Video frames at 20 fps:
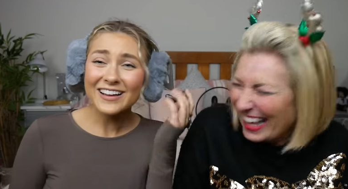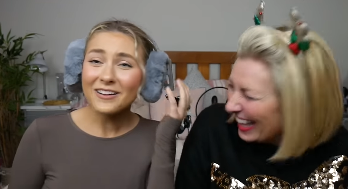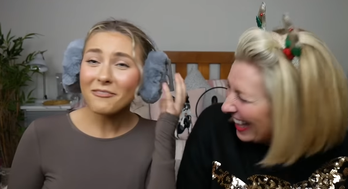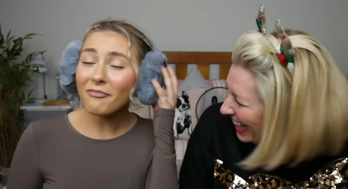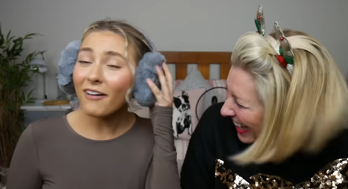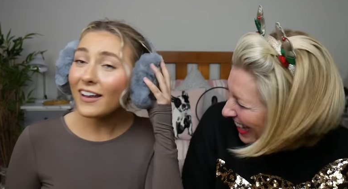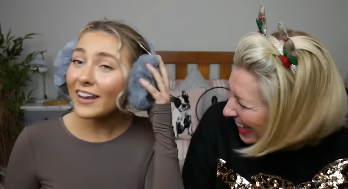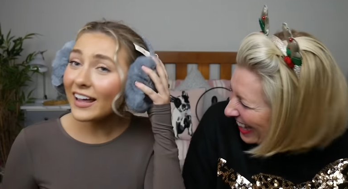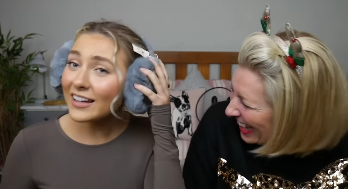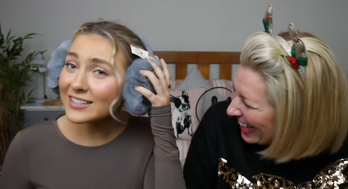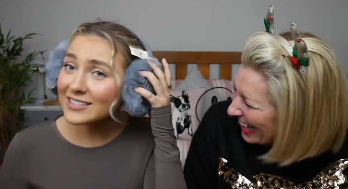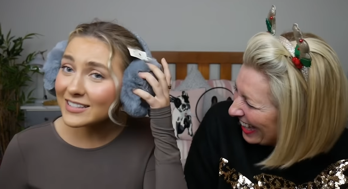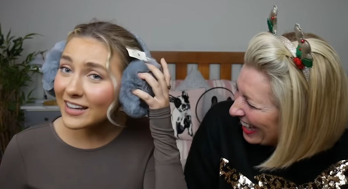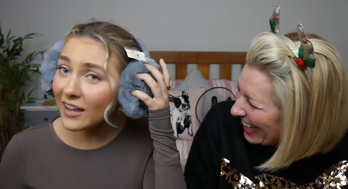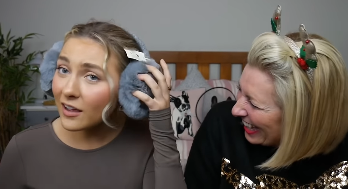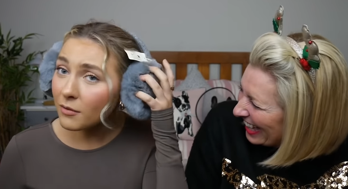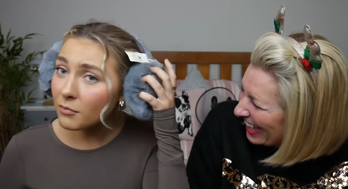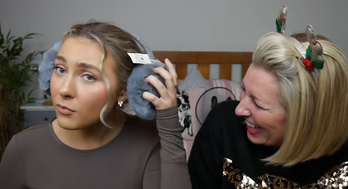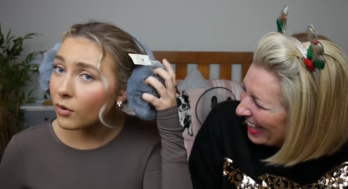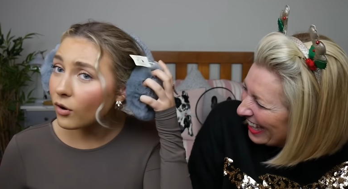Speaker 1: My last
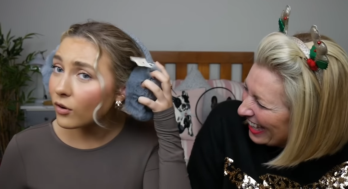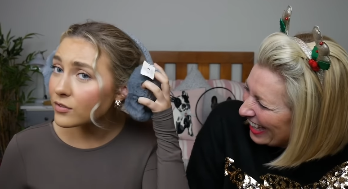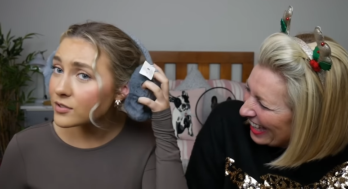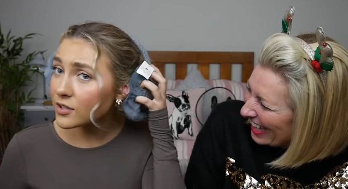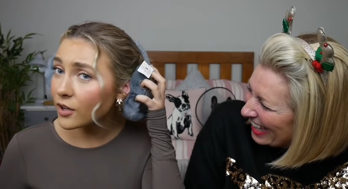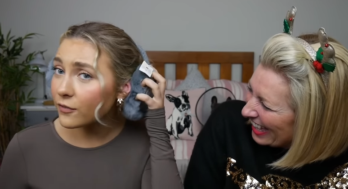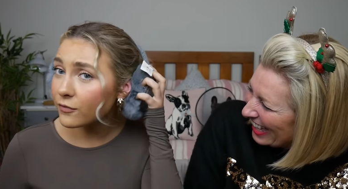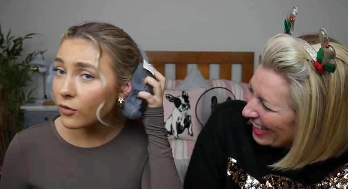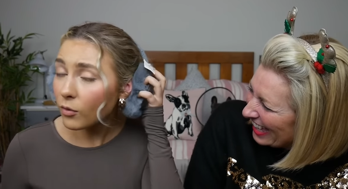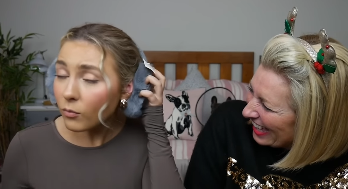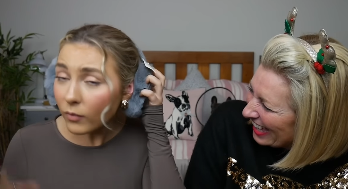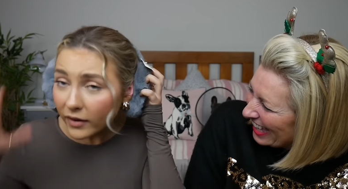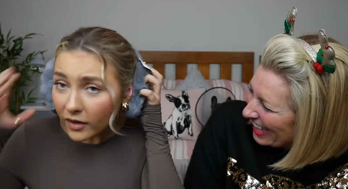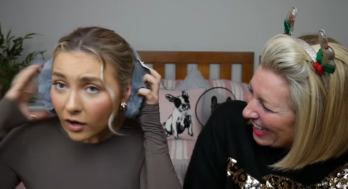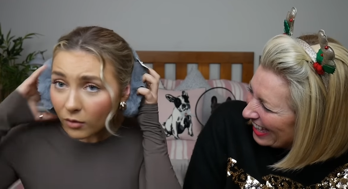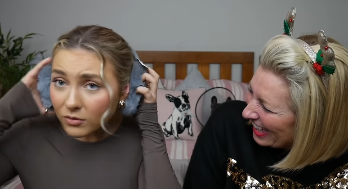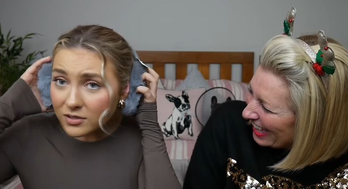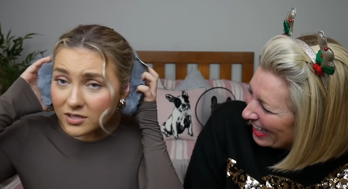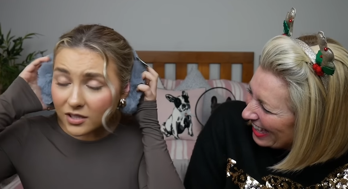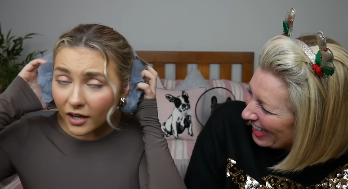earmuffs are from when I
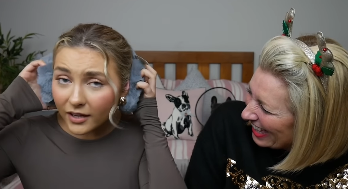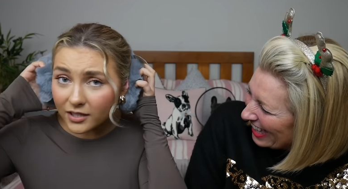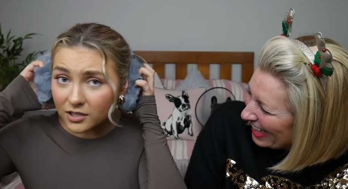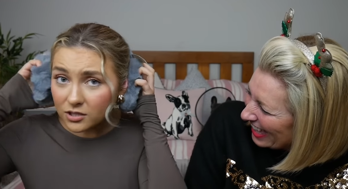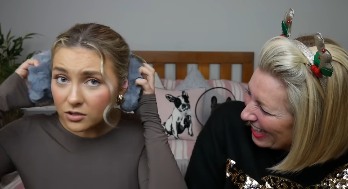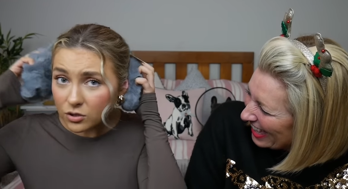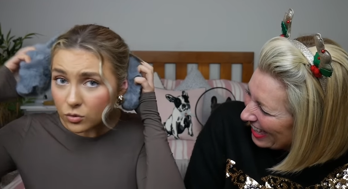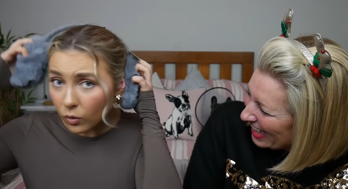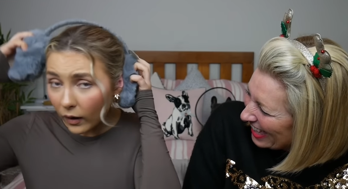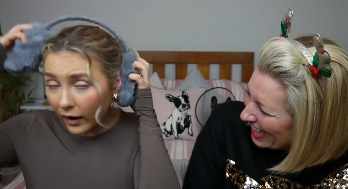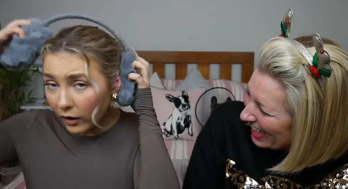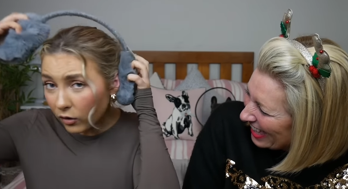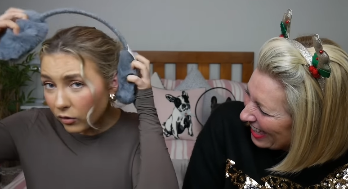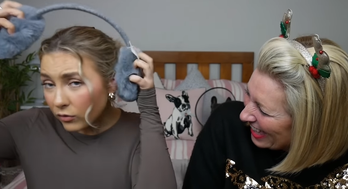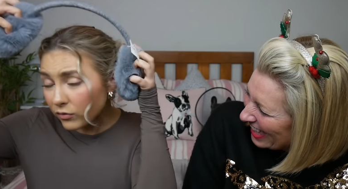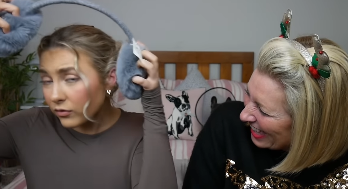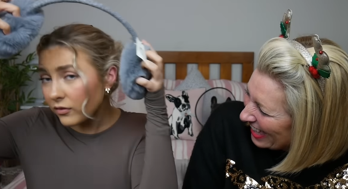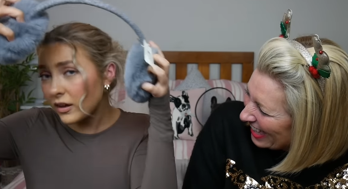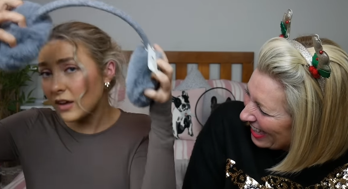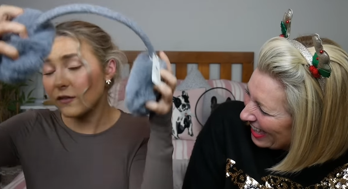was like
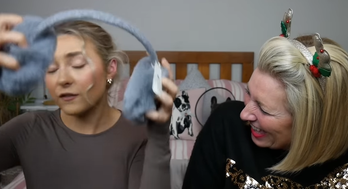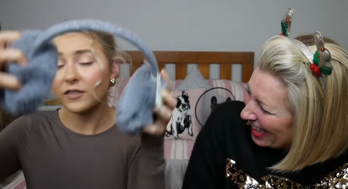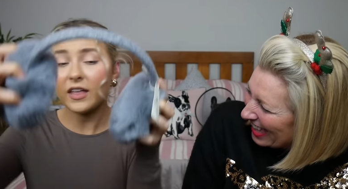twelve, if